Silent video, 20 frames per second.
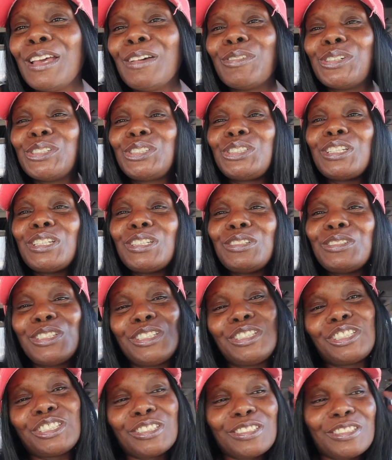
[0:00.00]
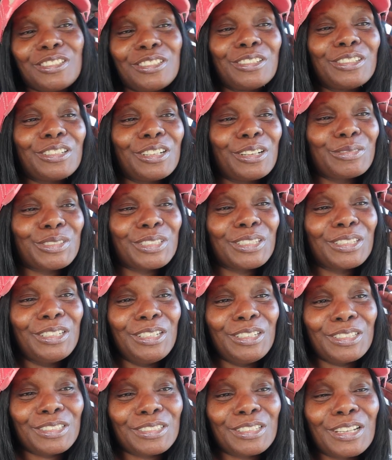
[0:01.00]
When she stood up to
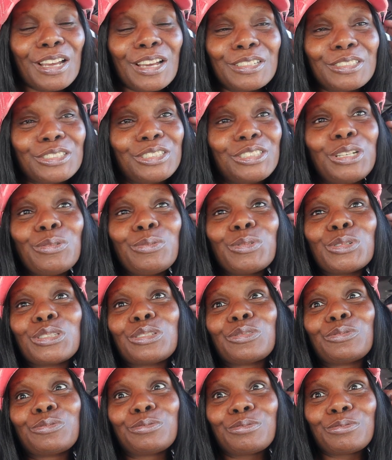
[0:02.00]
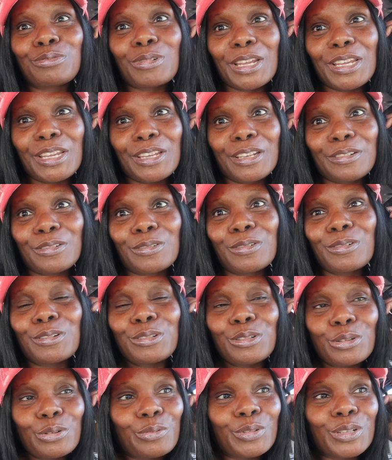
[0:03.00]
lead the sauna, she was red
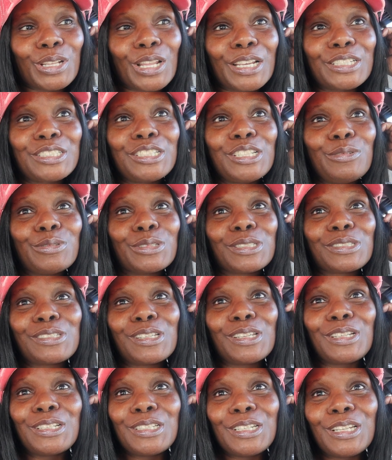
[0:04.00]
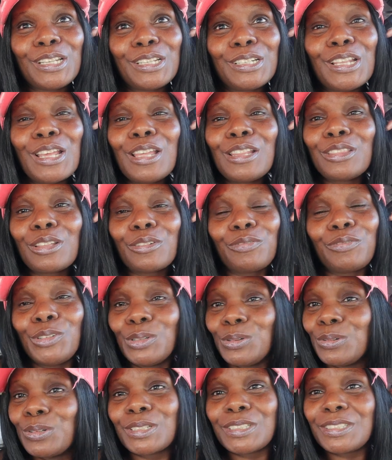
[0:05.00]
all over like she was sitting in the
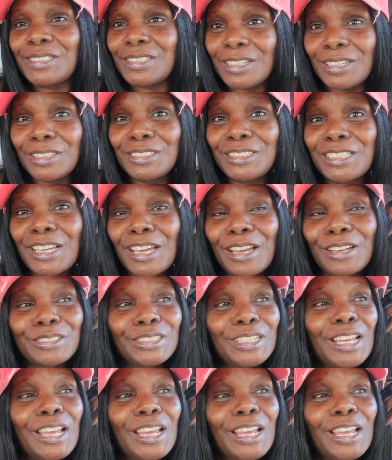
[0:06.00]
Florida sun, child.